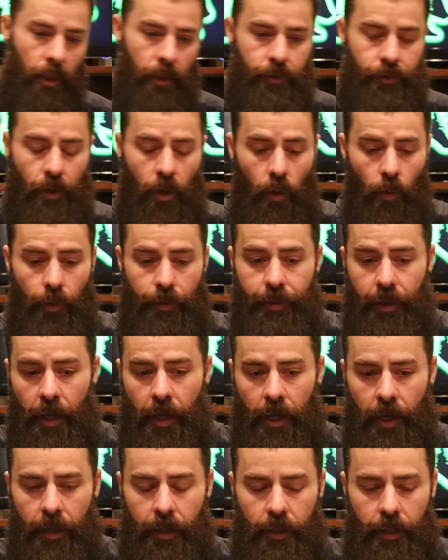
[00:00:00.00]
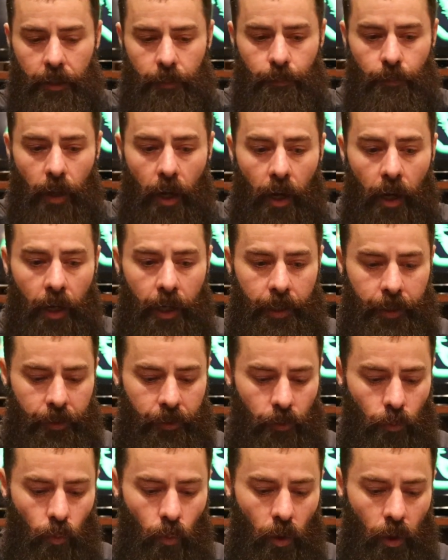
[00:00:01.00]
So with that in
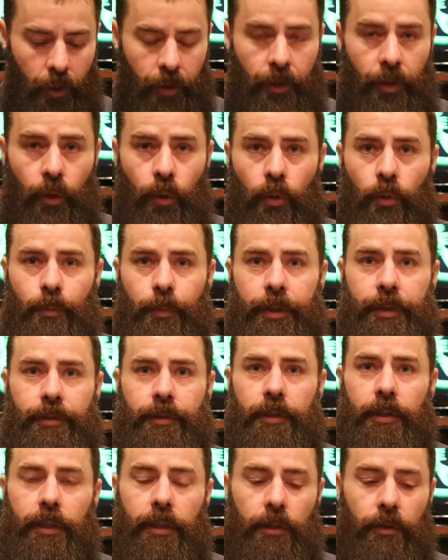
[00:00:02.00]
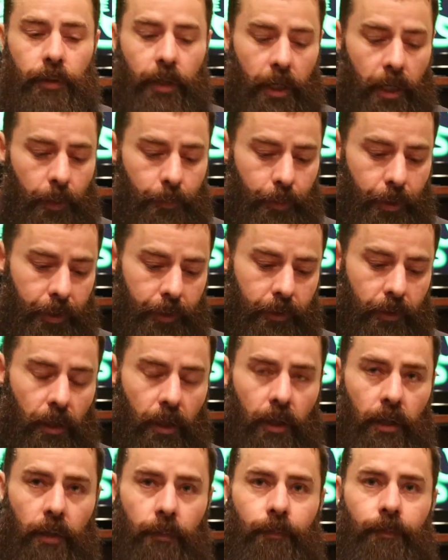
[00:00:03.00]
mind, the one new piece of gear that I picked
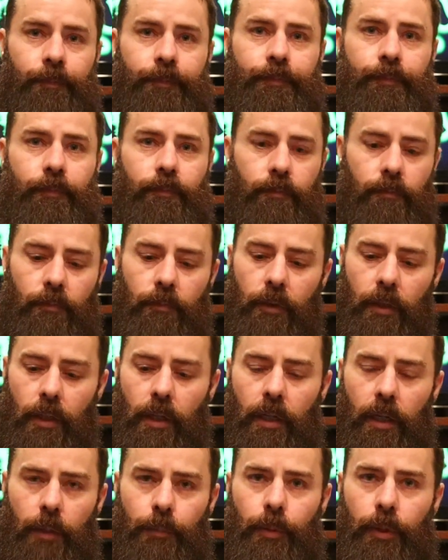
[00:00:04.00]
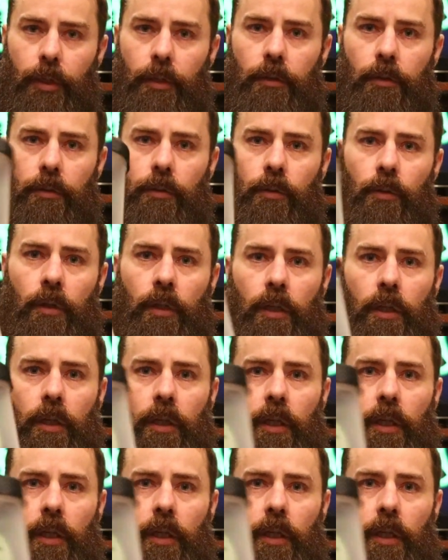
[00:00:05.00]
up, and I put a little